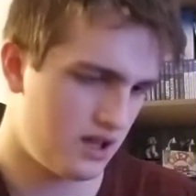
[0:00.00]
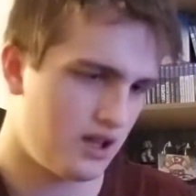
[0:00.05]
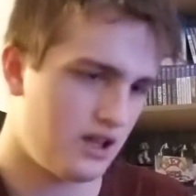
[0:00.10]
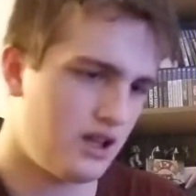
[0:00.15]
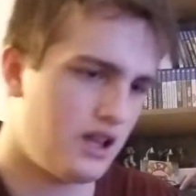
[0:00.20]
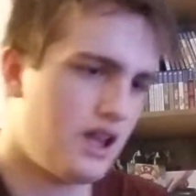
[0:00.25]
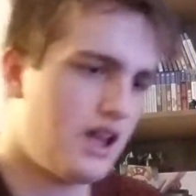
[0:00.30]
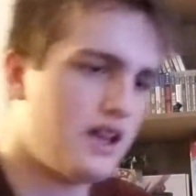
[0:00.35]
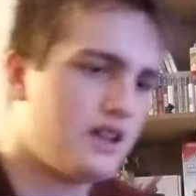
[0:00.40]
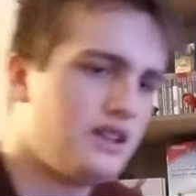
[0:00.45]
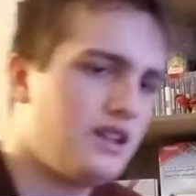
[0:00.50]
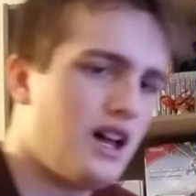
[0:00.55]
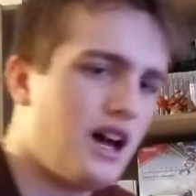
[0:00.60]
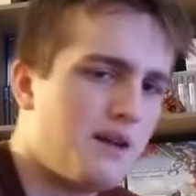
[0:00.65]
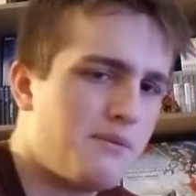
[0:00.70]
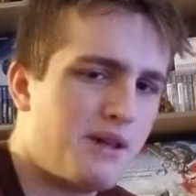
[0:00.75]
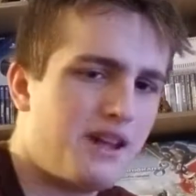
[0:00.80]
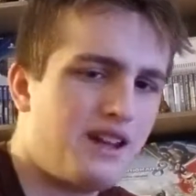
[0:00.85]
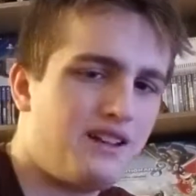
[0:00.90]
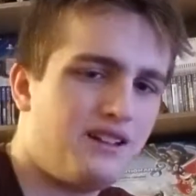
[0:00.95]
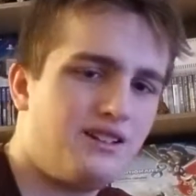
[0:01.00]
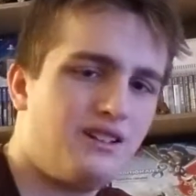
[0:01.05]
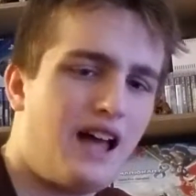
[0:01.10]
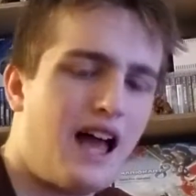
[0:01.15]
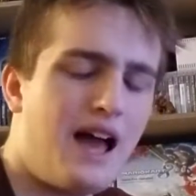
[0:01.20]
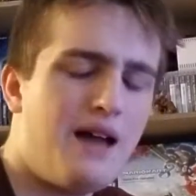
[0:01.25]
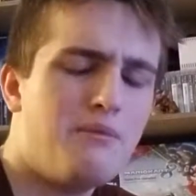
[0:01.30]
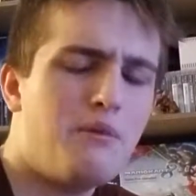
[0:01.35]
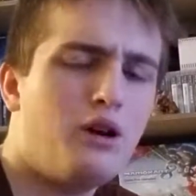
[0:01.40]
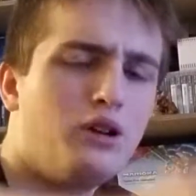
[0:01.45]
And
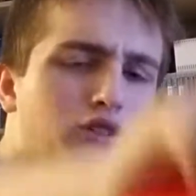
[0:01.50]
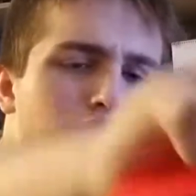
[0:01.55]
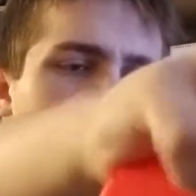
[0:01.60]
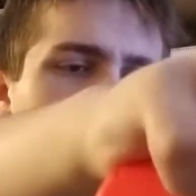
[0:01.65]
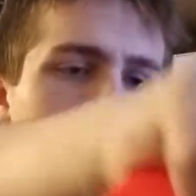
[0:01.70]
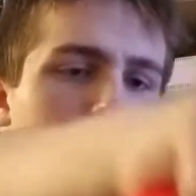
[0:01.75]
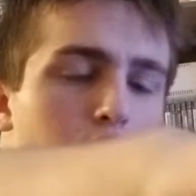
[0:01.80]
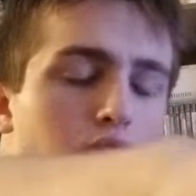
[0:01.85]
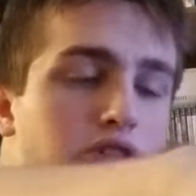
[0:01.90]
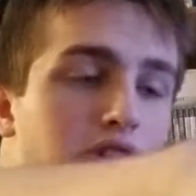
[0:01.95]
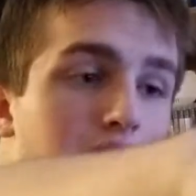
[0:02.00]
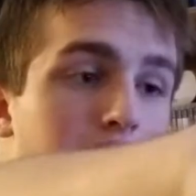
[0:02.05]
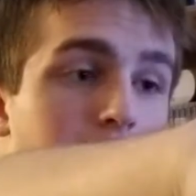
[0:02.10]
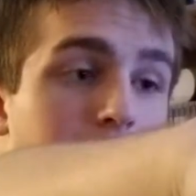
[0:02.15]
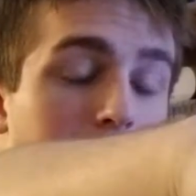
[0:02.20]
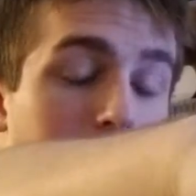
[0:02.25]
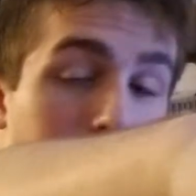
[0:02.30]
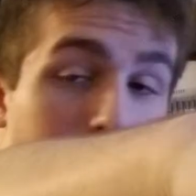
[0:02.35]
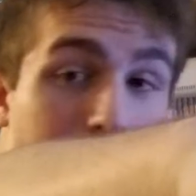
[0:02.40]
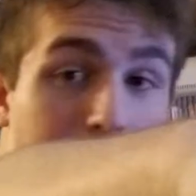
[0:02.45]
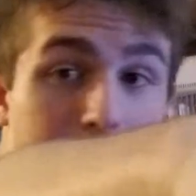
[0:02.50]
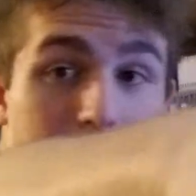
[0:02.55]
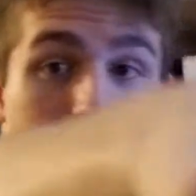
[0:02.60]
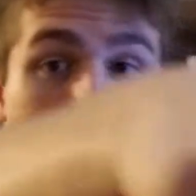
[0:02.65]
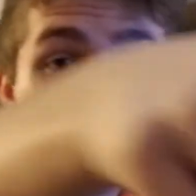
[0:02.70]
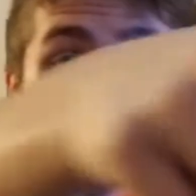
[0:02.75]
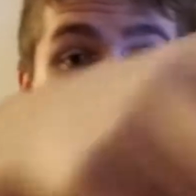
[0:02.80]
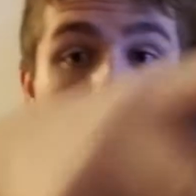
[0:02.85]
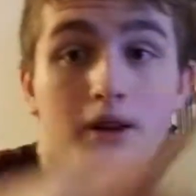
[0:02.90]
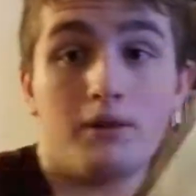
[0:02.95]
I mostly use this in
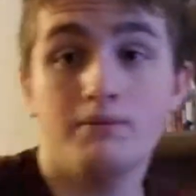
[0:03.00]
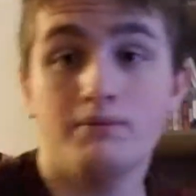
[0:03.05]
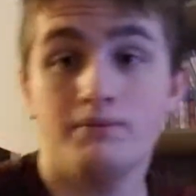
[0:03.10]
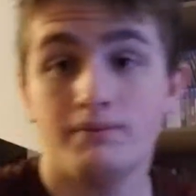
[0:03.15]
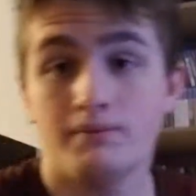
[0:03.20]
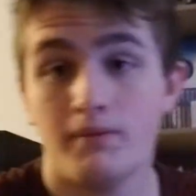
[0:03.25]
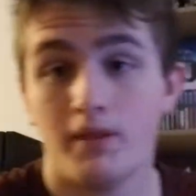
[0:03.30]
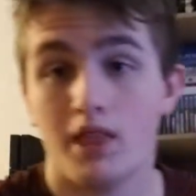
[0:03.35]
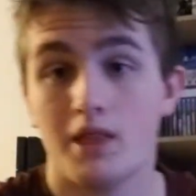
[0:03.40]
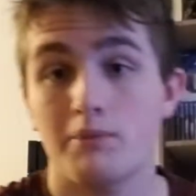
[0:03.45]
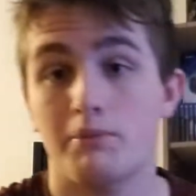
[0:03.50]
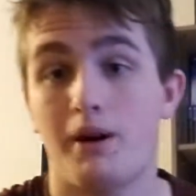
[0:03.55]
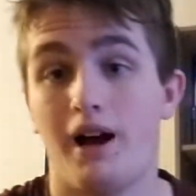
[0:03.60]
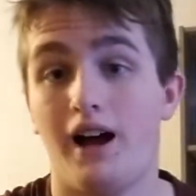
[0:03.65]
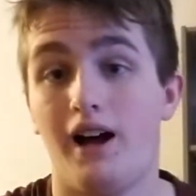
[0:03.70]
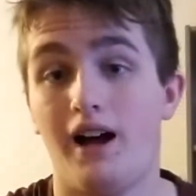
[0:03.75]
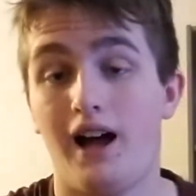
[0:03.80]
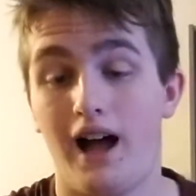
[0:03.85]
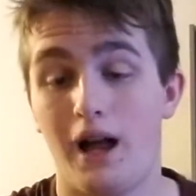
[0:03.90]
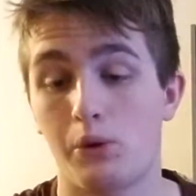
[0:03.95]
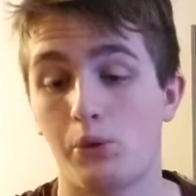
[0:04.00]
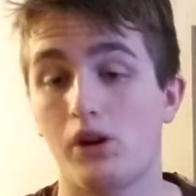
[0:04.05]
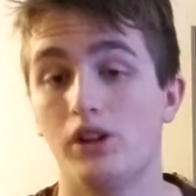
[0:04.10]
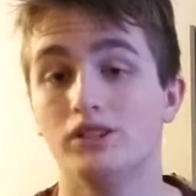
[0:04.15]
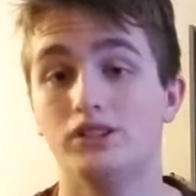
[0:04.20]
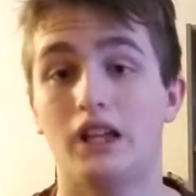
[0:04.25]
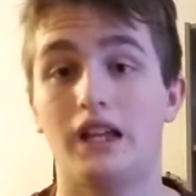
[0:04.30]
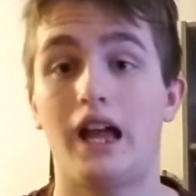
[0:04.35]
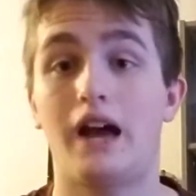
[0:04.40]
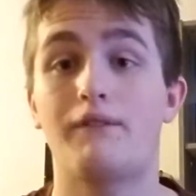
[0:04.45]
handheld mode, but I will
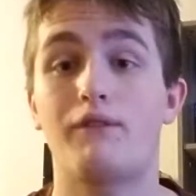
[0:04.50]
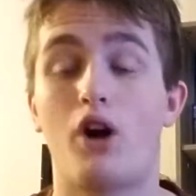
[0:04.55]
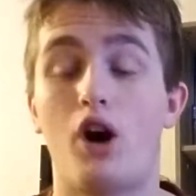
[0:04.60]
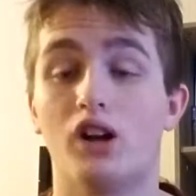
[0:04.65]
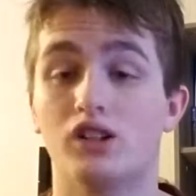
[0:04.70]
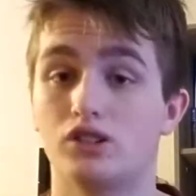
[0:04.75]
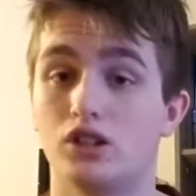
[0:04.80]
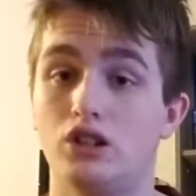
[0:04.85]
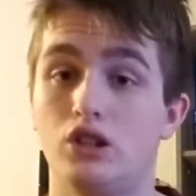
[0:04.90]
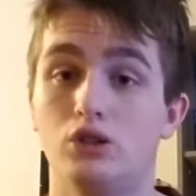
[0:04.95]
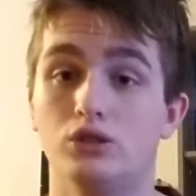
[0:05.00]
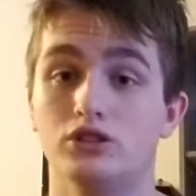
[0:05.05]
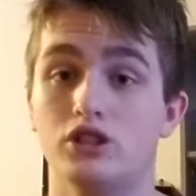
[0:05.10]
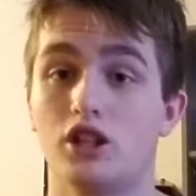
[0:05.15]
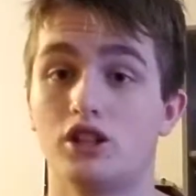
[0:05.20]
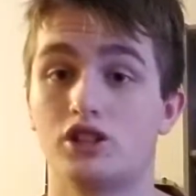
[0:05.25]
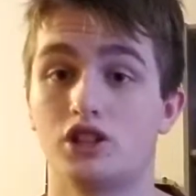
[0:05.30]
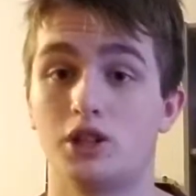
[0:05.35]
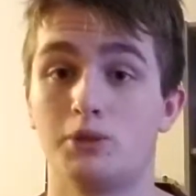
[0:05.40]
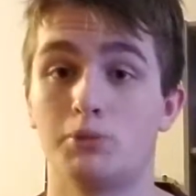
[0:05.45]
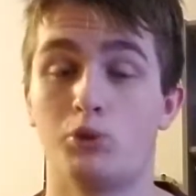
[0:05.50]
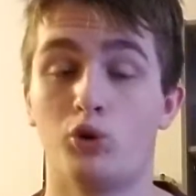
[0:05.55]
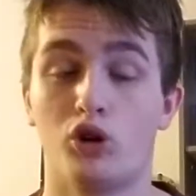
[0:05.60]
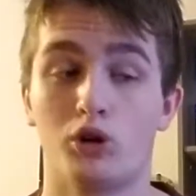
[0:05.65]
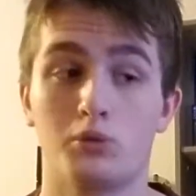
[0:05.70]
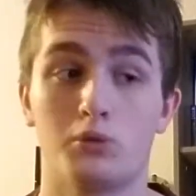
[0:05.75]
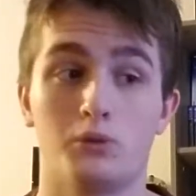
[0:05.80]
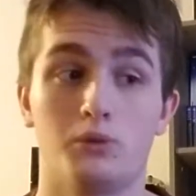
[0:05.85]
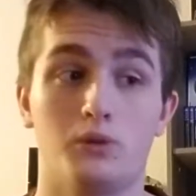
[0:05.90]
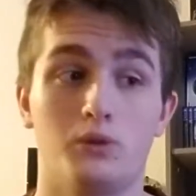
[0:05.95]
say I've also used this in
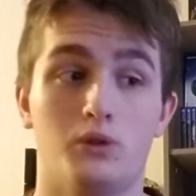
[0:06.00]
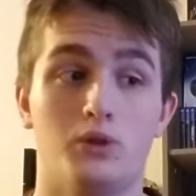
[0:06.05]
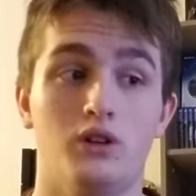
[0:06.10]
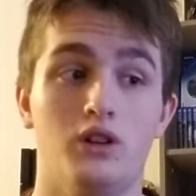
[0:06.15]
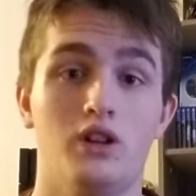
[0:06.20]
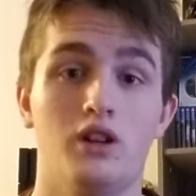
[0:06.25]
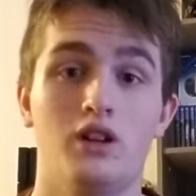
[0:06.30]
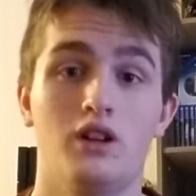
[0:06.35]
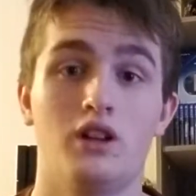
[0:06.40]
portable.